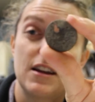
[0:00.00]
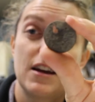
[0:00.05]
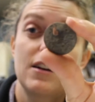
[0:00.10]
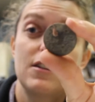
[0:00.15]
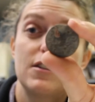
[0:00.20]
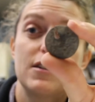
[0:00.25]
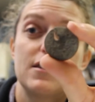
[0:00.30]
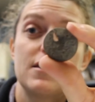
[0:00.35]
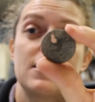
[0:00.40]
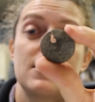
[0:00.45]

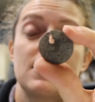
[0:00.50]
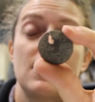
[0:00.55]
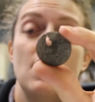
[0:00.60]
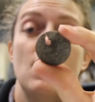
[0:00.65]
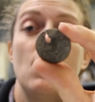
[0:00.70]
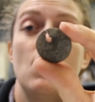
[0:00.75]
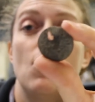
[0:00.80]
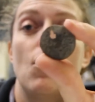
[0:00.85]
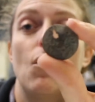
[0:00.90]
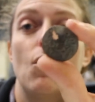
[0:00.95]
necklace
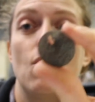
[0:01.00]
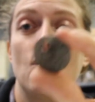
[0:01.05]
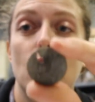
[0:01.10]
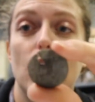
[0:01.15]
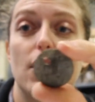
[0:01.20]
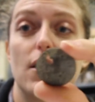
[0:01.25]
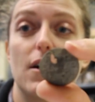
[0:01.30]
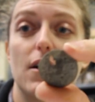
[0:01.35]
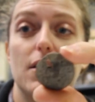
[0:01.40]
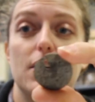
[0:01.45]

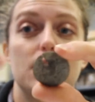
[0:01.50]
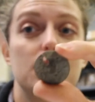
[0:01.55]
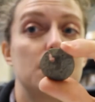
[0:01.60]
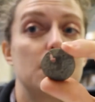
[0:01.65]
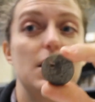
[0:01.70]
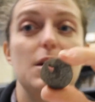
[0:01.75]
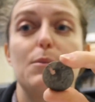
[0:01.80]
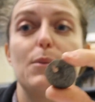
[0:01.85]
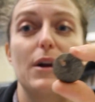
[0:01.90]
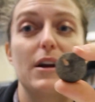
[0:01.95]
or
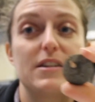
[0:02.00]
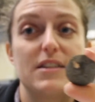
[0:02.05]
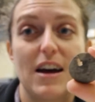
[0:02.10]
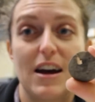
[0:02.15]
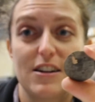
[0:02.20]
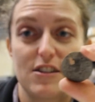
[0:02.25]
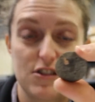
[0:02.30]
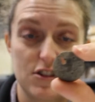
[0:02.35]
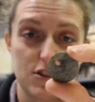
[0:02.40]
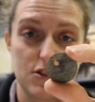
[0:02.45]
keep it
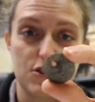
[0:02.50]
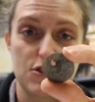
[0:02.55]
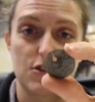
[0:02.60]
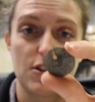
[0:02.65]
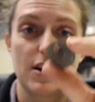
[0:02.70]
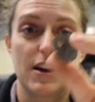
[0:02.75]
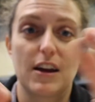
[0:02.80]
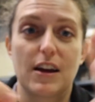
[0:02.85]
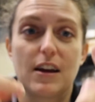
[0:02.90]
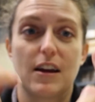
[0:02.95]
attached to
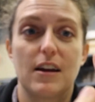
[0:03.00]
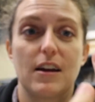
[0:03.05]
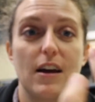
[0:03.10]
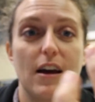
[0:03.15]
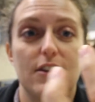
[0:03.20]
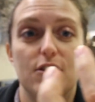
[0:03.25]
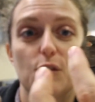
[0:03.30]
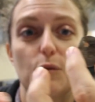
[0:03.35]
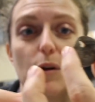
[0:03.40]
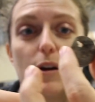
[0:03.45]
string
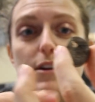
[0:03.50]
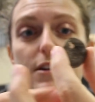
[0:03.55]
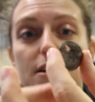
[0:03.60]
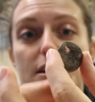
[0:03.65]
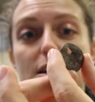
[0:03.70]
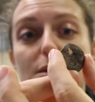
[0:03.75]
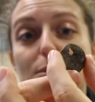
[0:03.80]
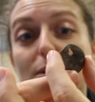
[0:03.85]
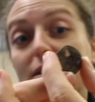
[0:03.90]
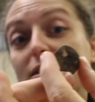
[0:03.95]
as a way to
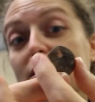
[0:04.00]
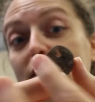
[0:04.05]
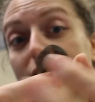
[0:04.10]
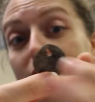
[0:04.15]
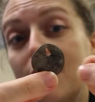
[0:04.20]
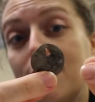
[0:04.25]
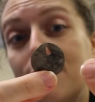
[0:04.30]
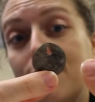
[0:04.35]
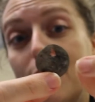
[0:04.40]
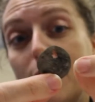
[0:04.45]
keep it
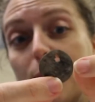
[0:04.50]
safe.